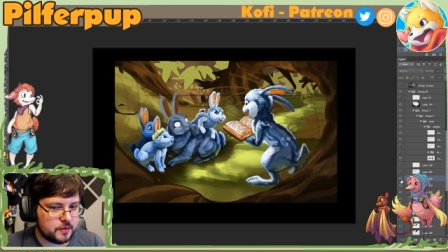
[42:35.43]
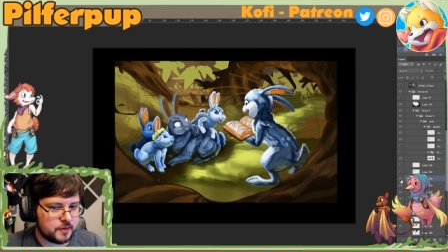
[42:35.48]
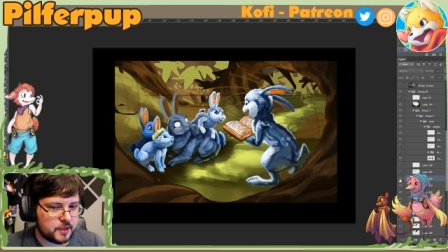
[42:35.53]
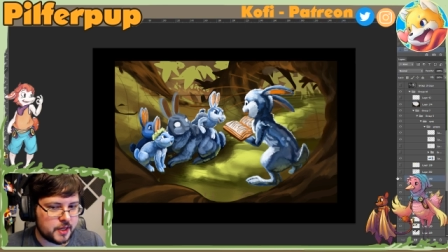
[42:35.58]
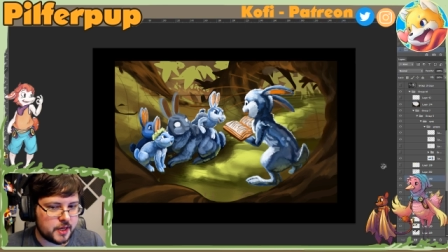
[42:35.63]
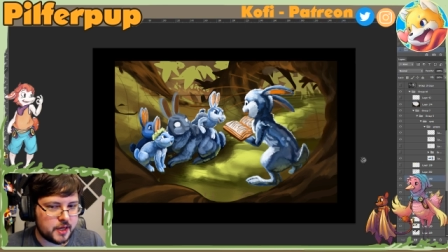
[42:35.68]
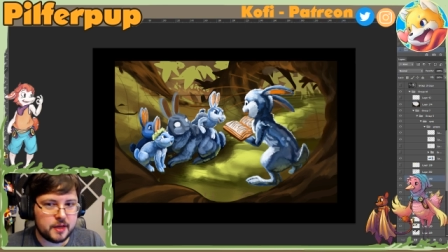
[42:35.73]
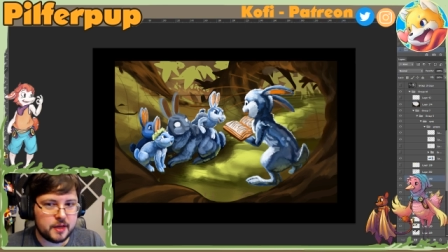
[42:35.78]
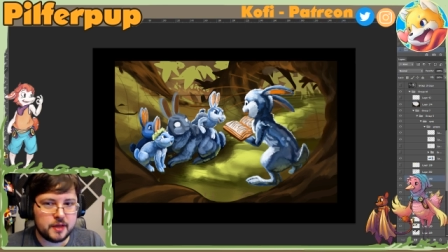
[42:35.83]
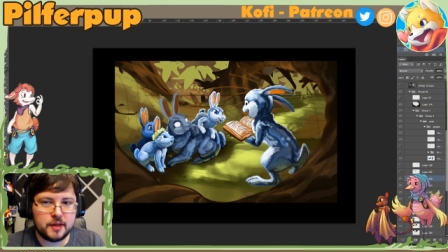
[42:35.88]

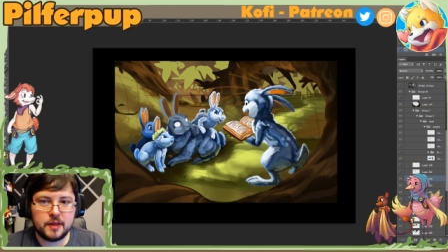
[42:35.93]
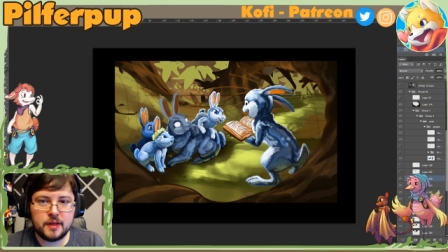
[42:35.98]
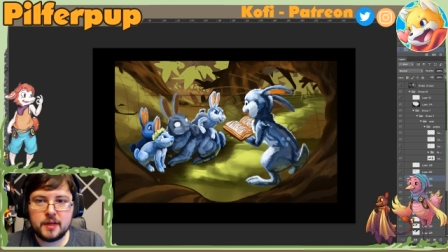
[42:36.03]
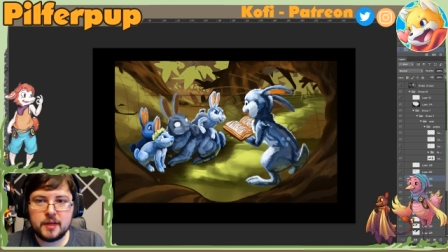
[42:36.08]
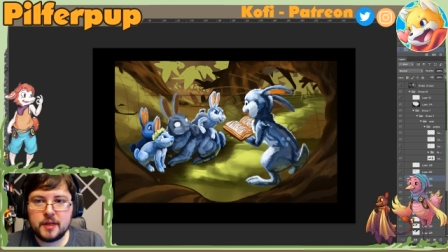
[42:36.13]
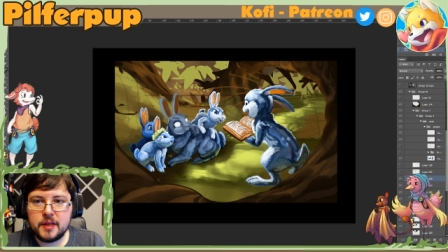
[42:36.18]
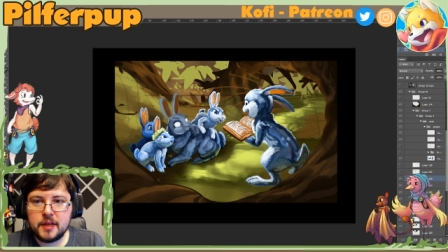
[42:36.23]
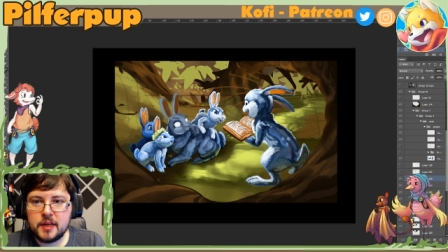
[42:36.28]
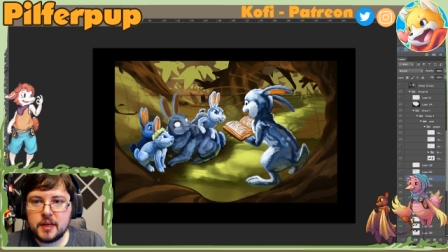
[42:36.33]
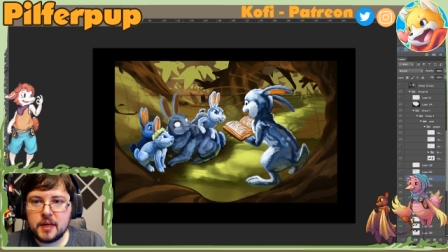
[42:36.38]
Yeah.
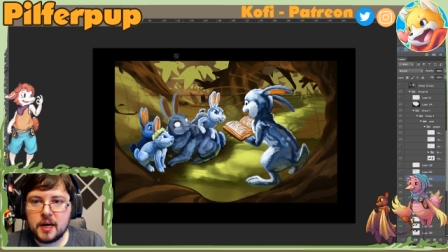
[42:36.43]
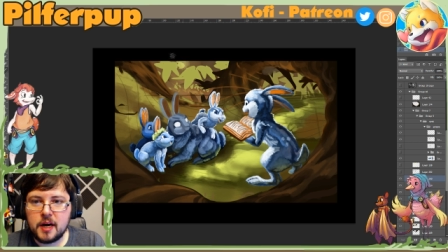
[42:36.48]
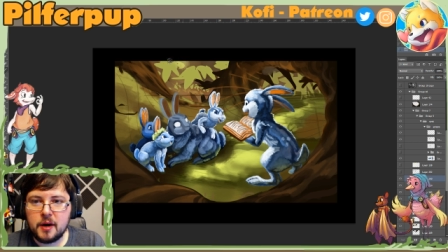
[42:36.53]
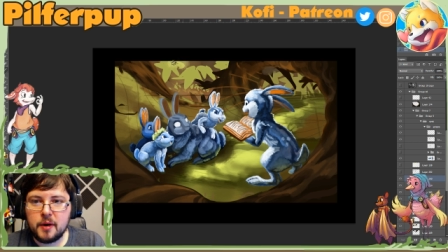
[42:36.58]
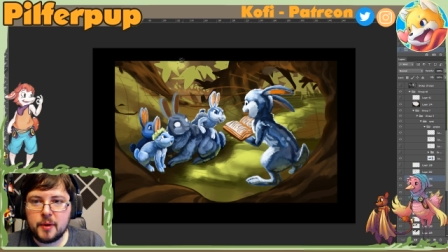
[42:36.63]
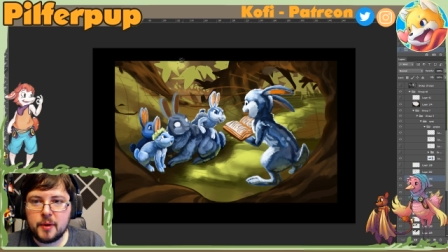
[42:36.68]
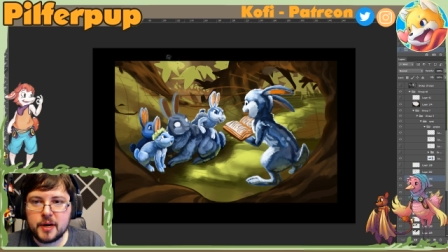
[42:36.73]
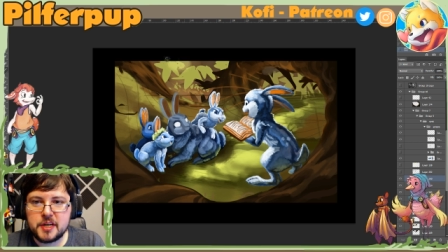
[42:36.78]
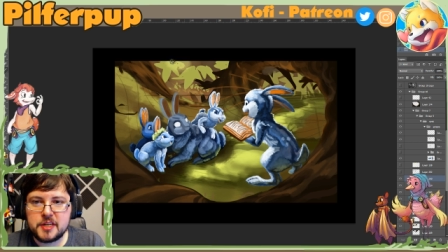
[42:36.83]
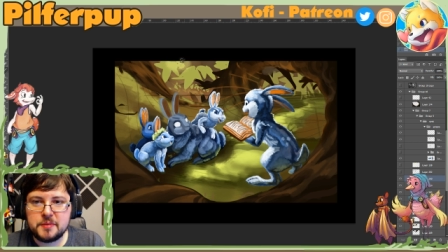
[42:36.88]
I
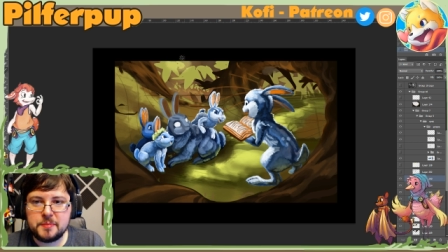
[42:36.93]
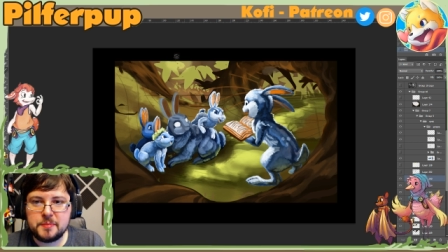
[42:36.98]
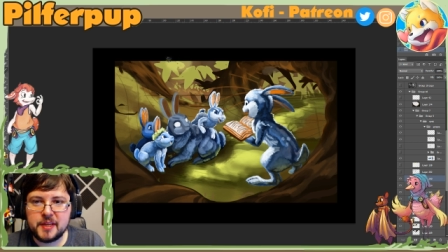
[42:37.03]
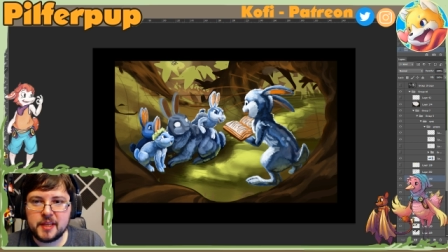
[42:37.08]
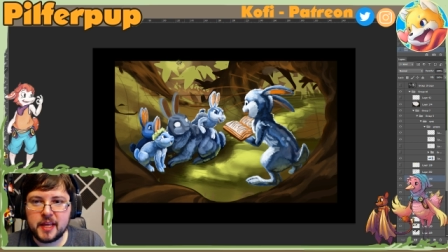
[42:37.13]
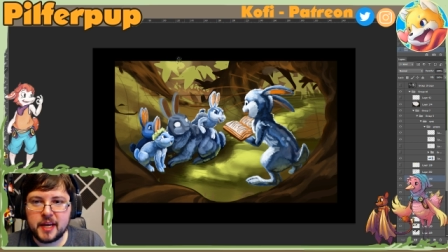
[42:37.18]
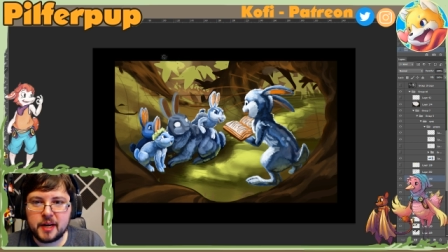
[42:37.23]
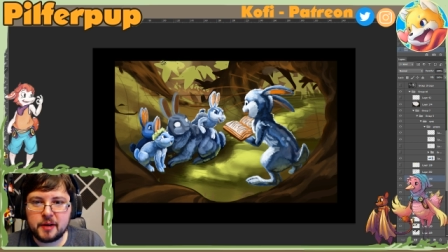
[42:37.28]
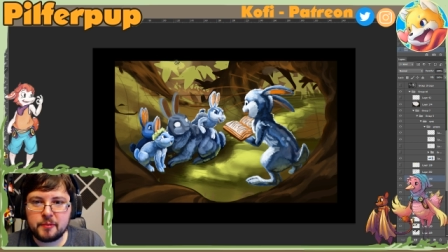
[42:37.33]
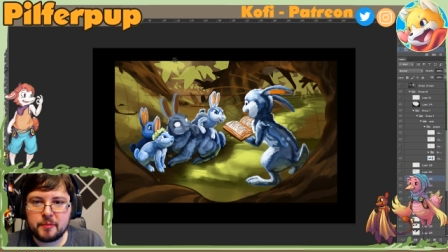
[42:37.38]
want it to be
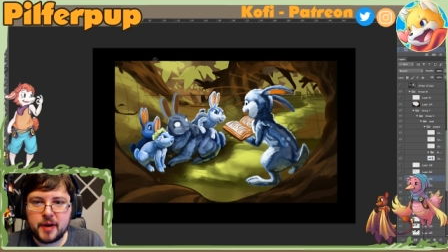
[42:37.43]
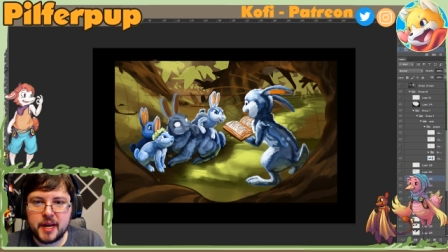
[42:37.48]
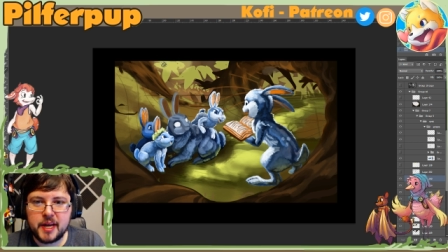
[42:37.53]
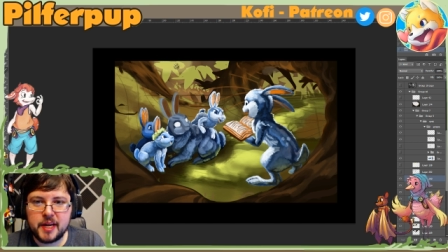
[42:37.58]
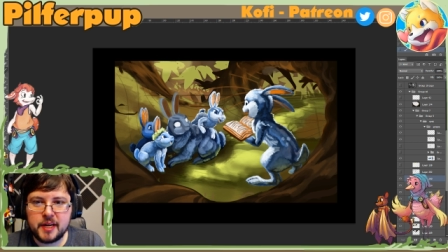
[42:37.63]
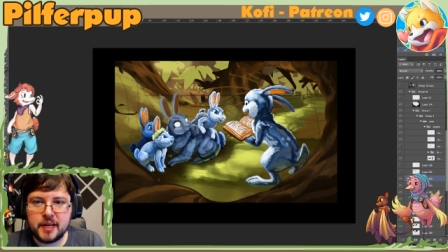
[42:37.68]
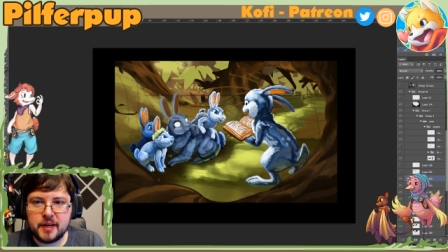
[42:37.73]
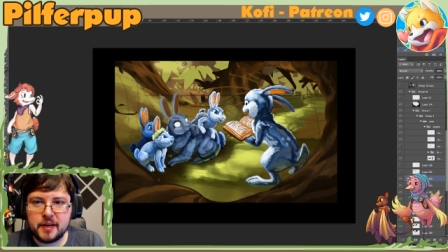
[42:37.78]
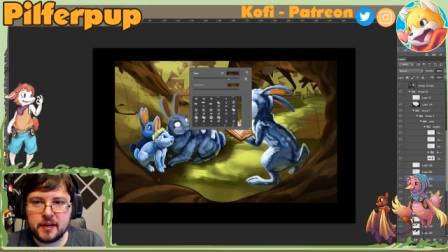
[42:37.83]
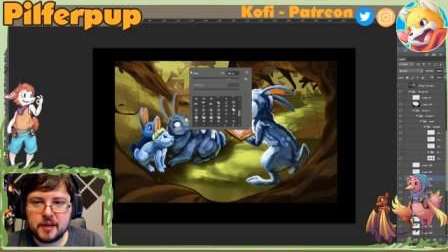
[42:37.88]
like
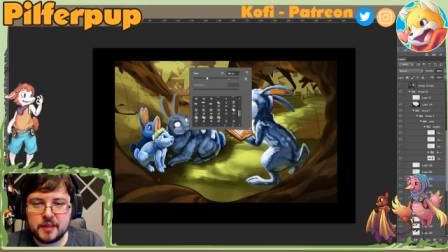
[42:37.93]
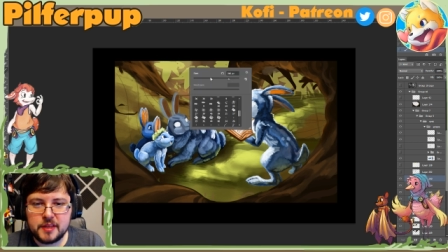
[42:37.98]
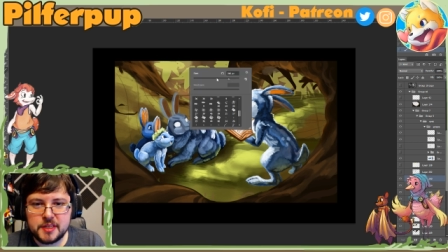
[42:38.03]
right here.